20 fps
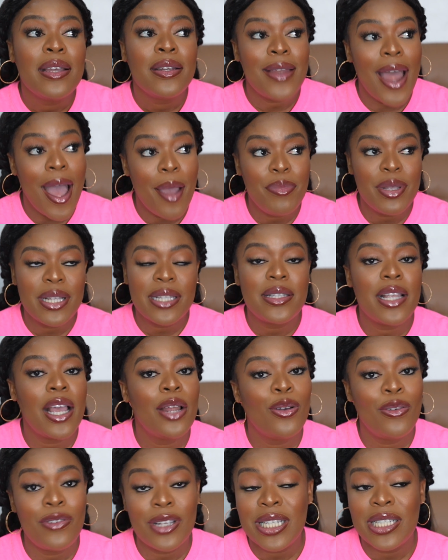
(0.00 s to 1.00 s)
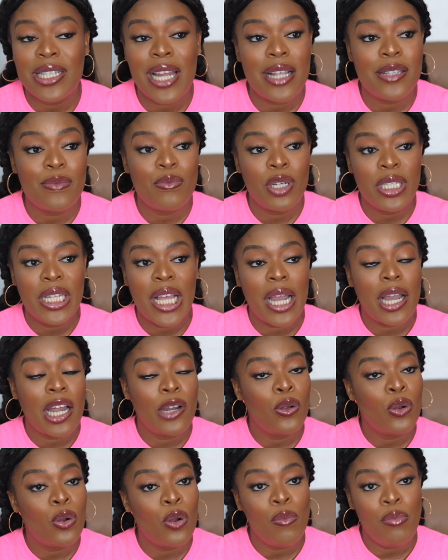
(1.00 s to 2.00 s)
That being said, obviously there is money I
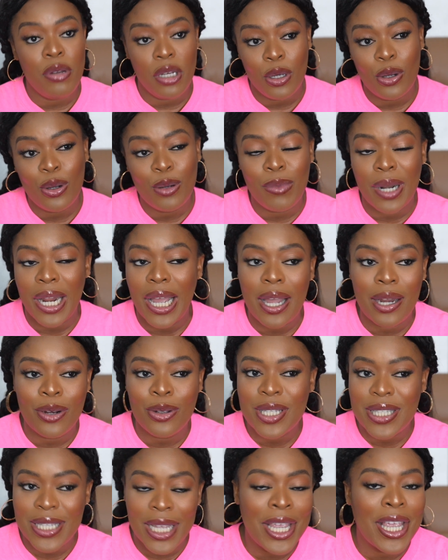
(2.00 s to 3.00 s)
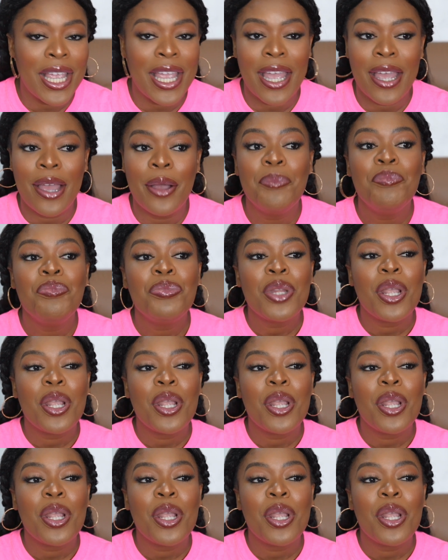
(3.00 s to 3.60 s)
cannot go below, but I cannot say here.